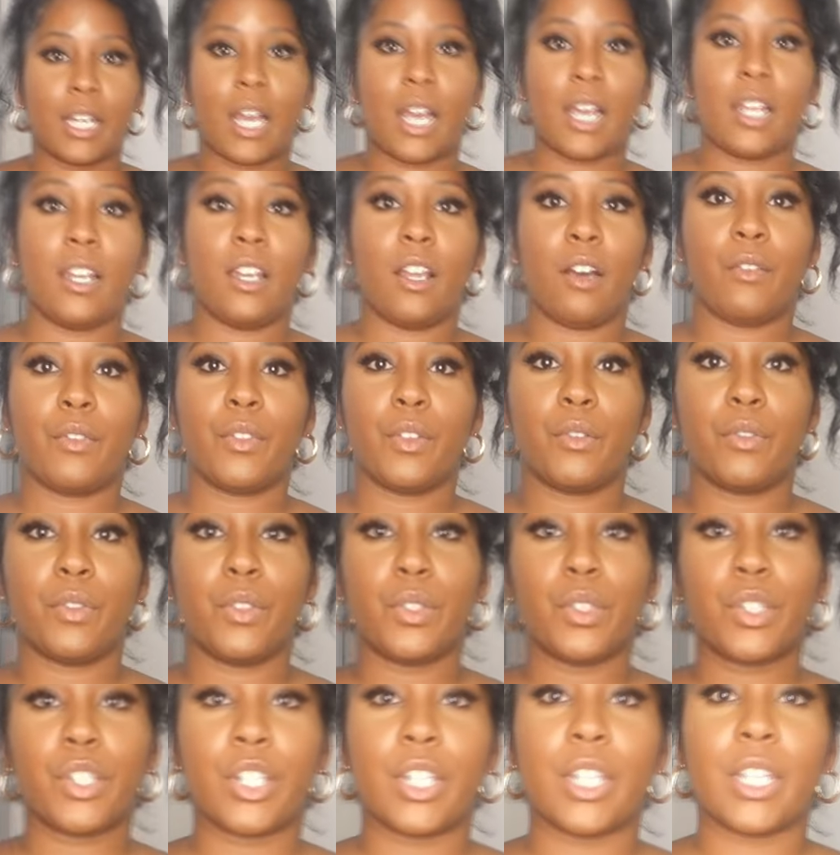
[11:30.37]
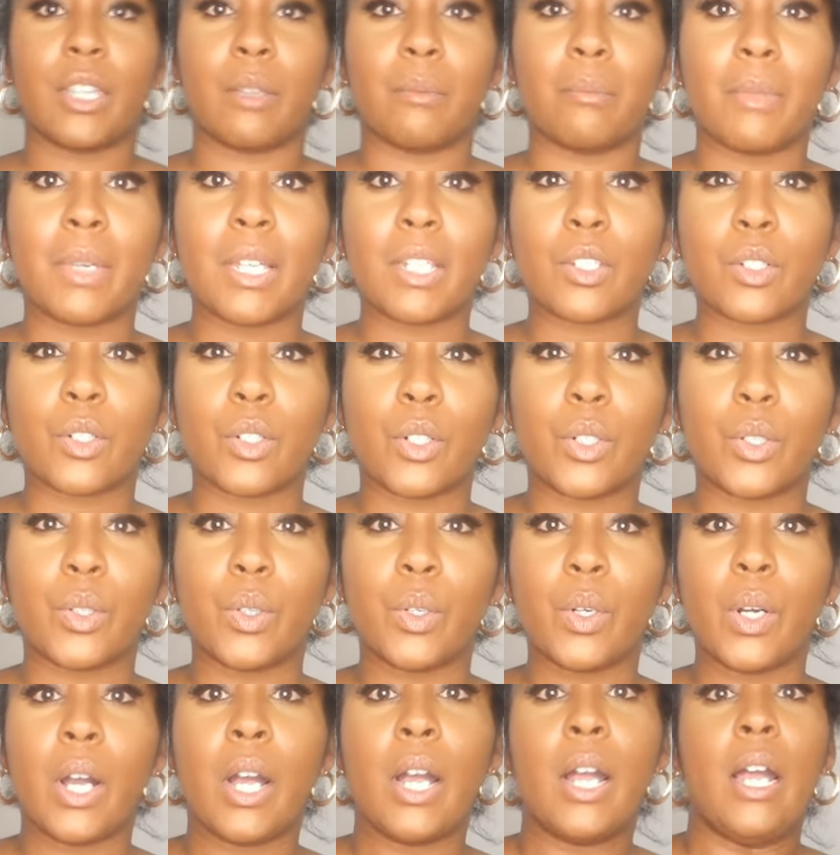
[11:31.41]
I love the ruching in the
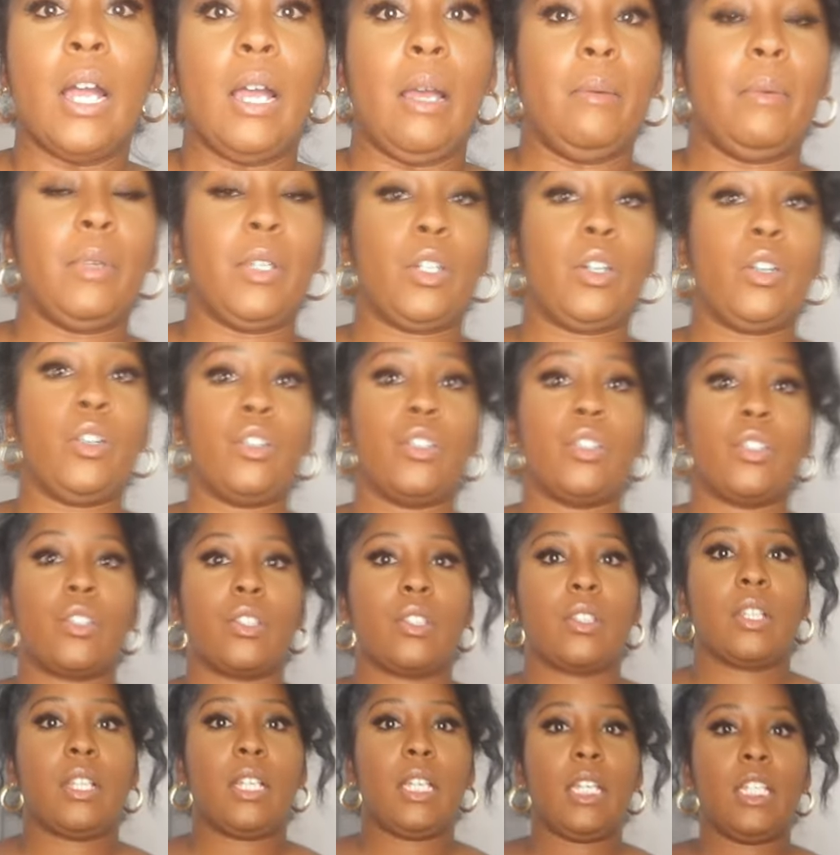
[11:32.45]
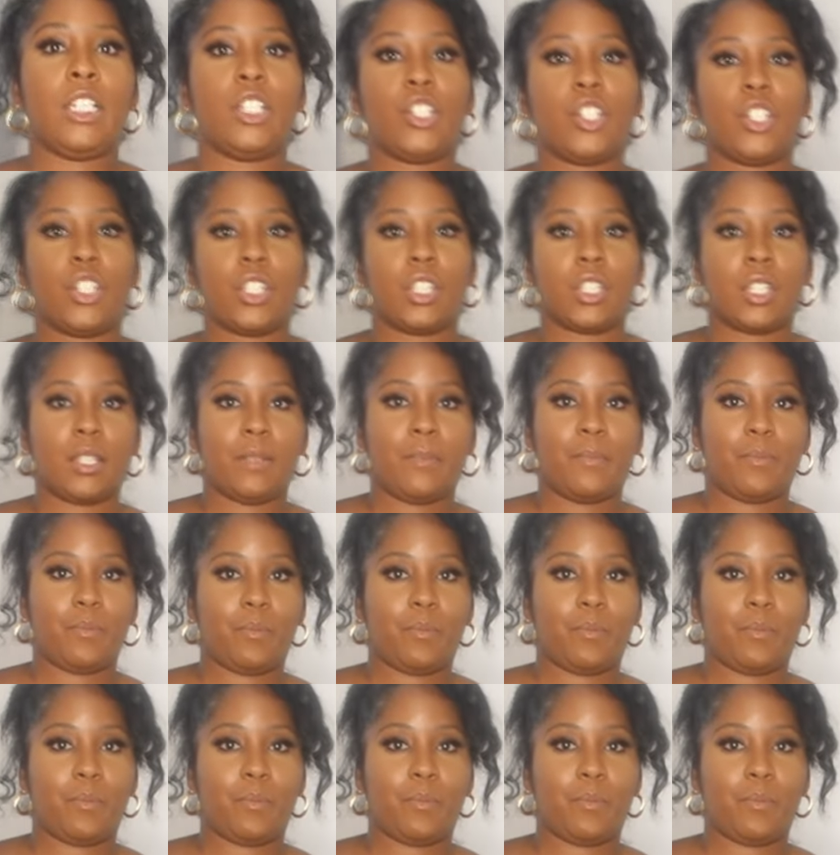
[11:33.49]
middle because it just